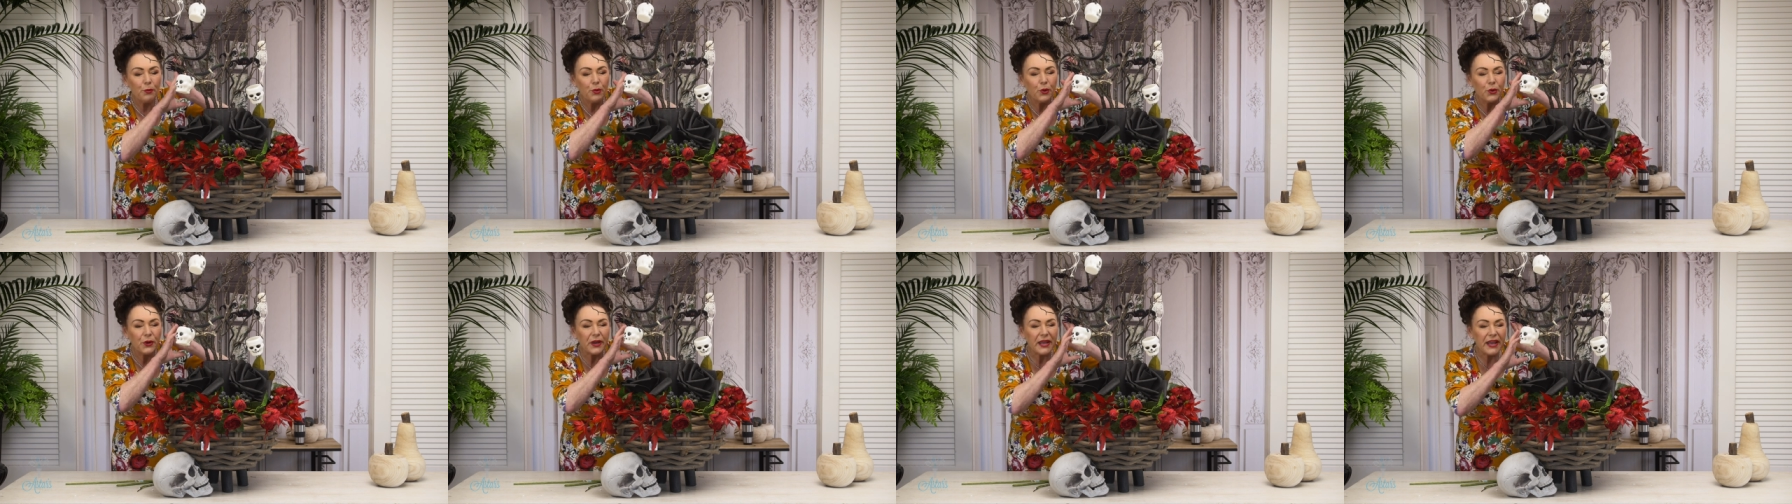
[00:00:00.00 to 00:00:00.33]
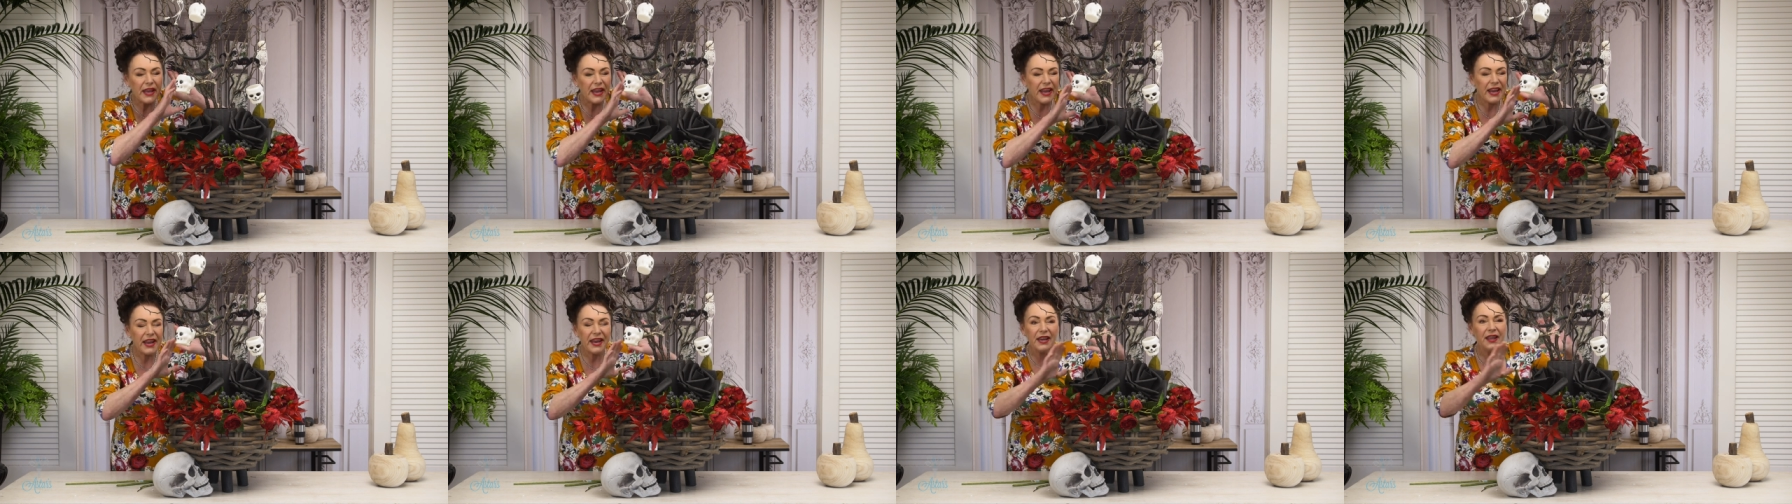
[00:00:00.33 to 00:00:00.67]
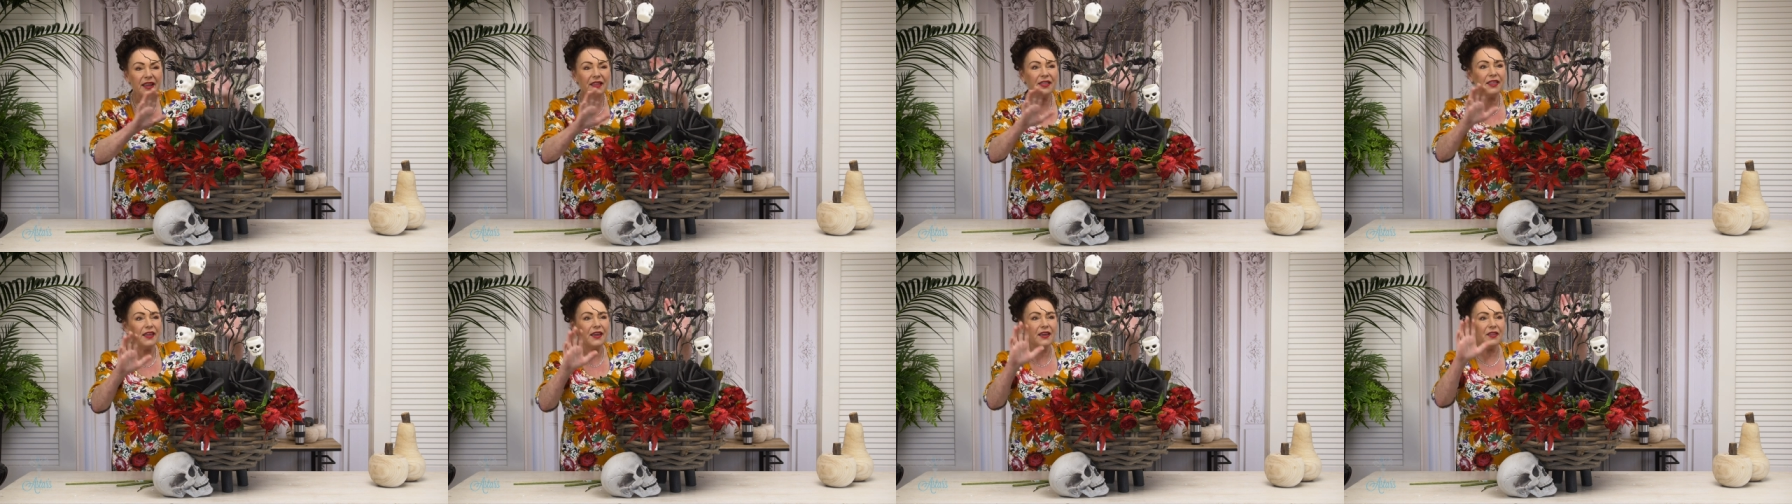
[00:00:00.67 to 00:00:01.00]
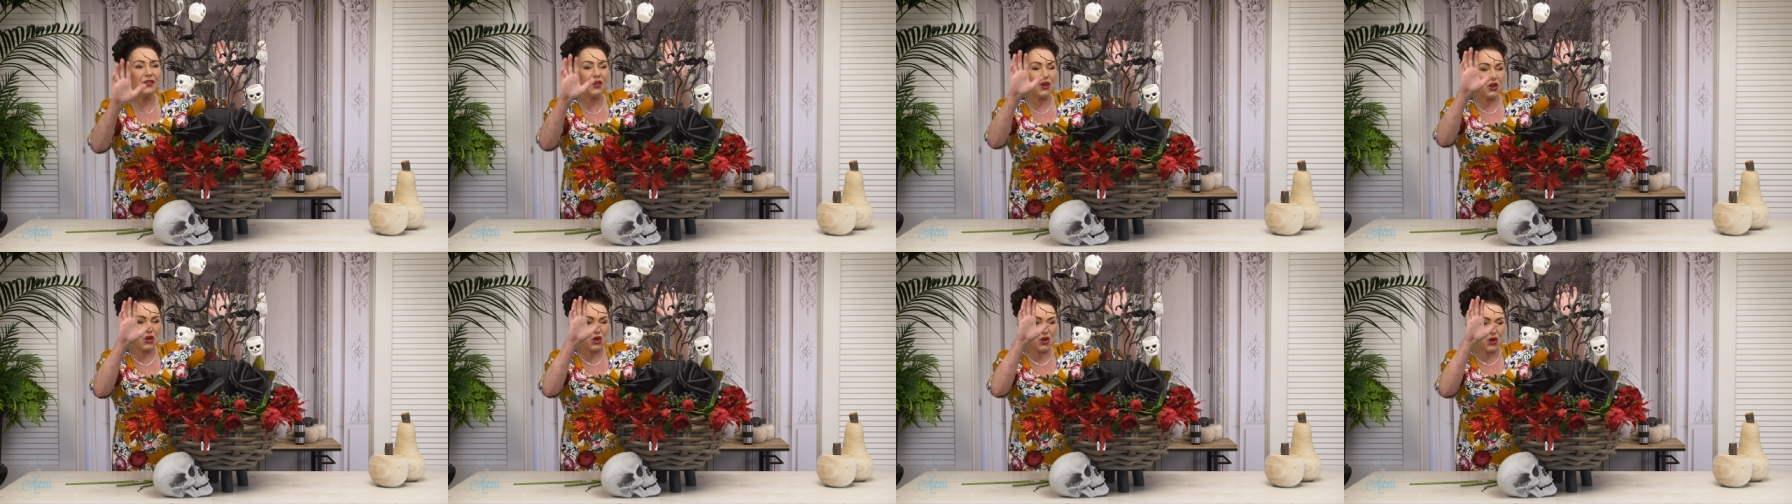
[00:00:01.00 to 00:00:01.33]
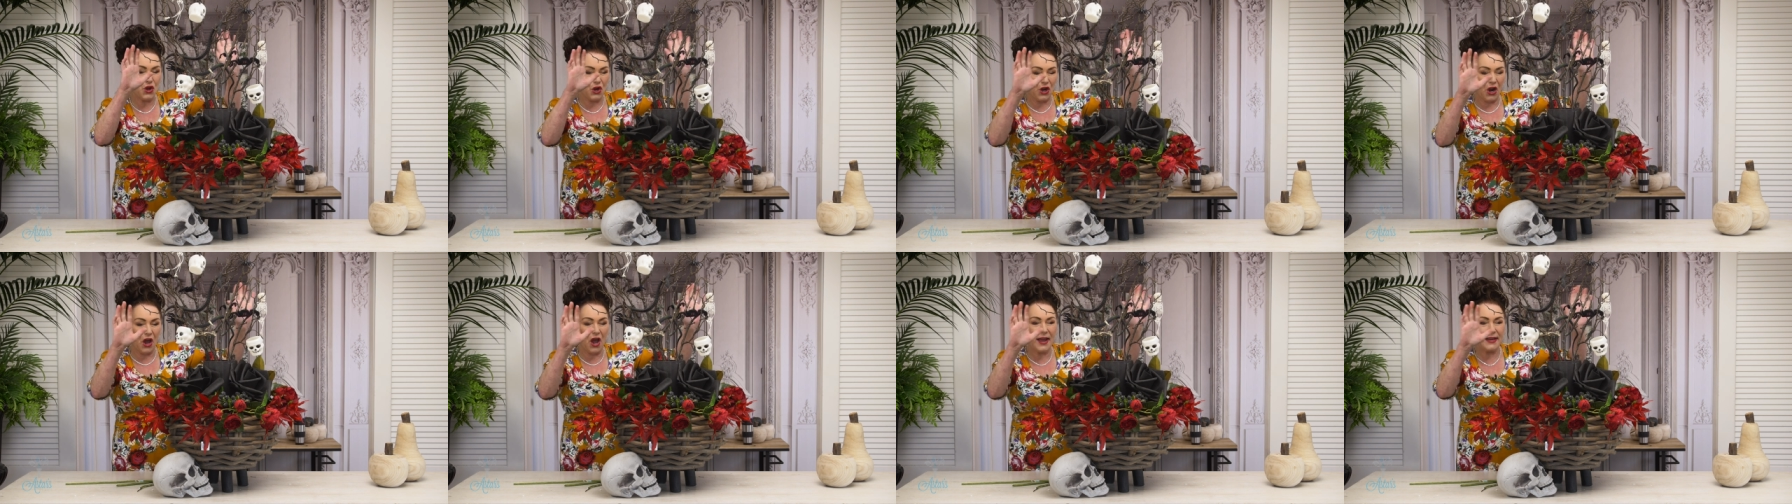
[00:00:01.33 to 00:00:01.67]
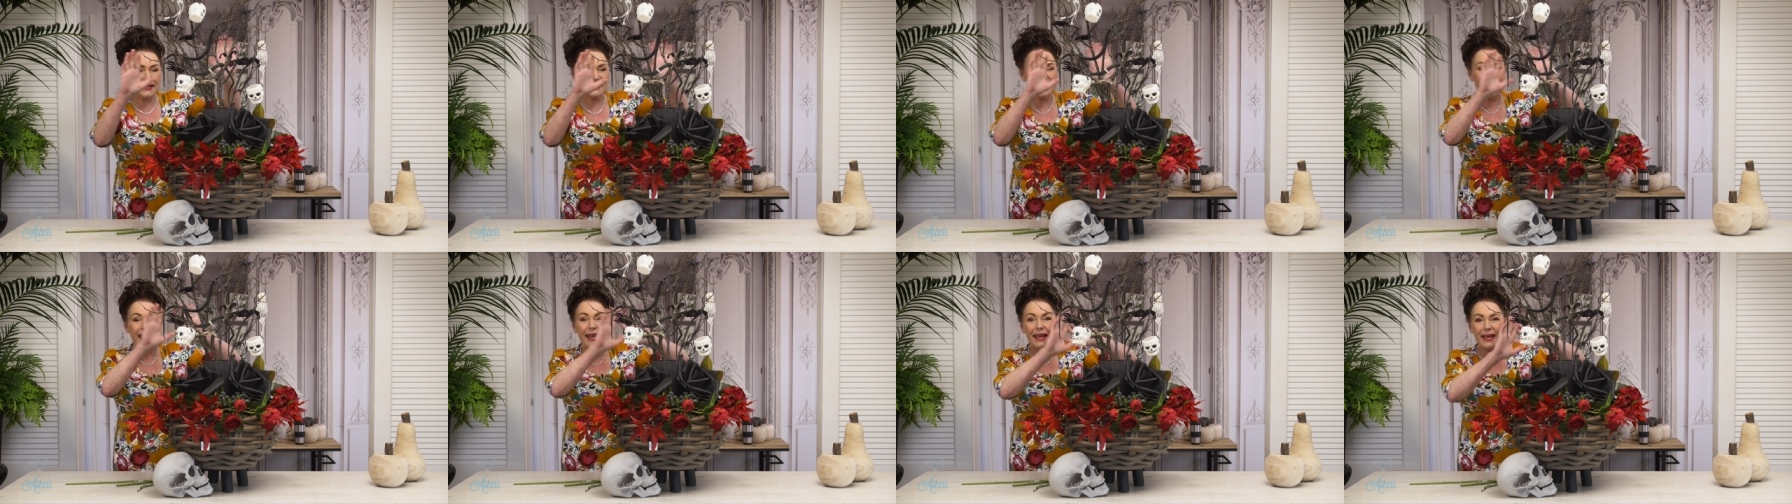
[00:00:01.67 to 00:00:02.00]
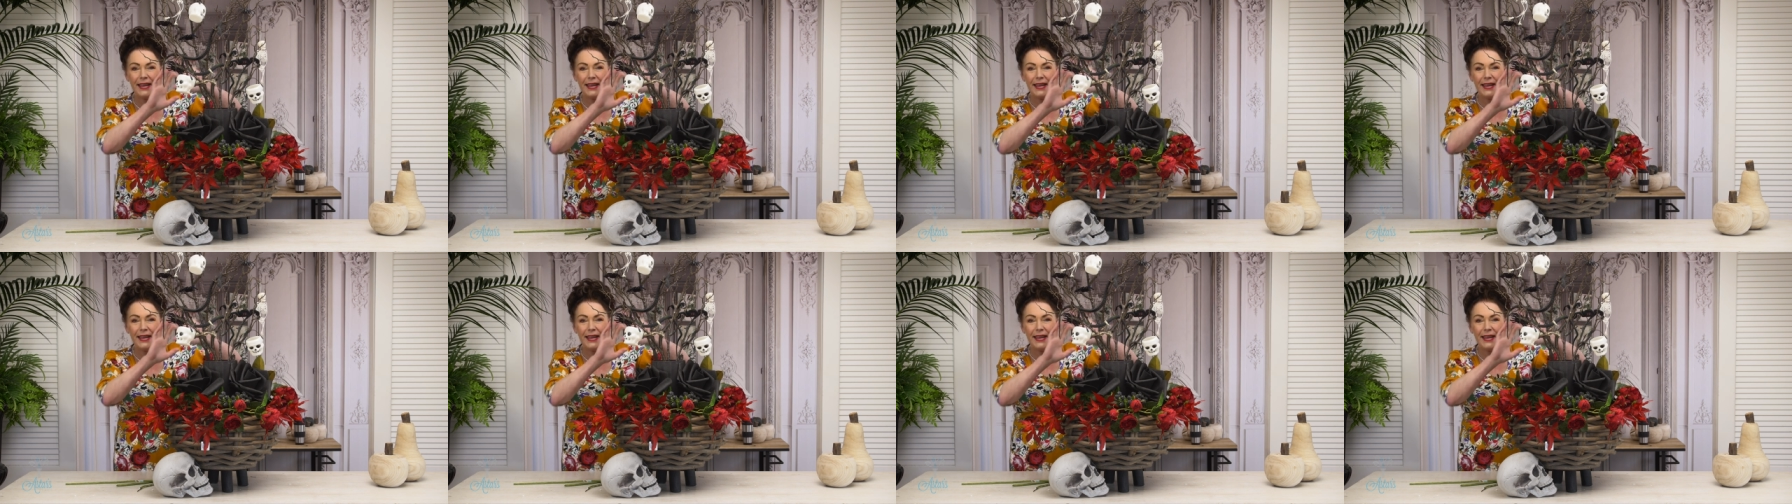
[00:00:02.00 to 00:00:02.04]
put anything that you liked